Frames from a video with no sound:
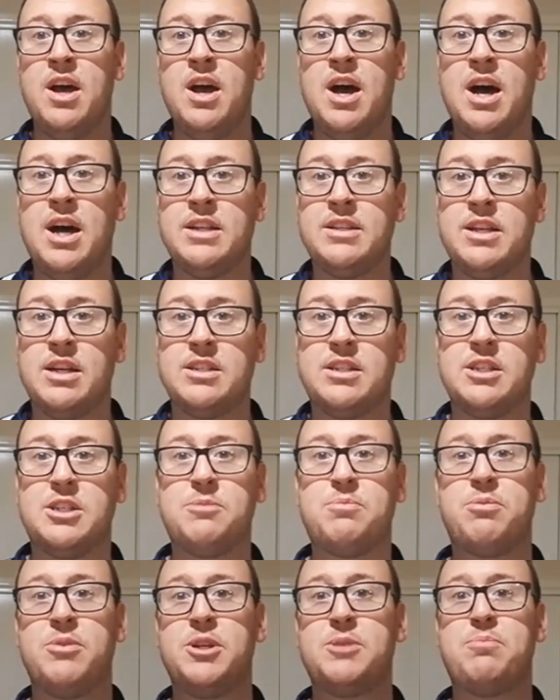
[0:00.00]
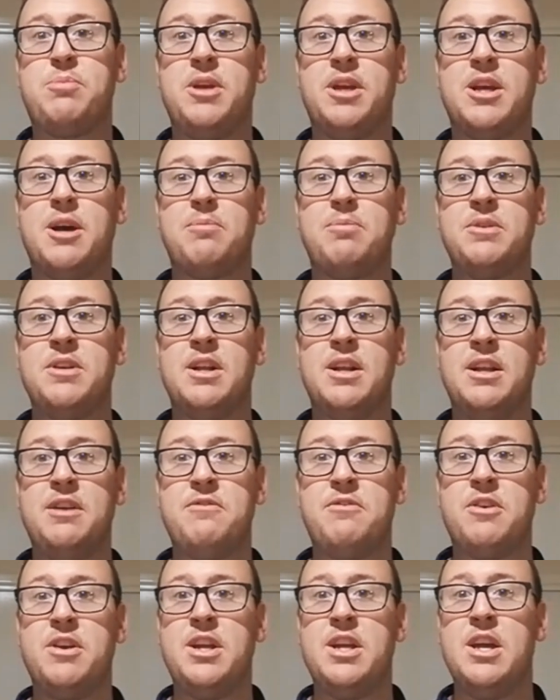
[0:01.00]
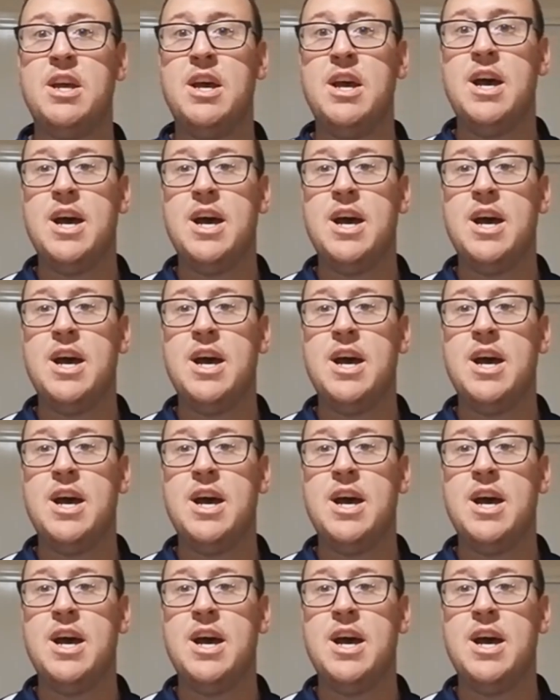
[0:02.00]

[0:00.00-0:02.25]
does express pickup and delivery.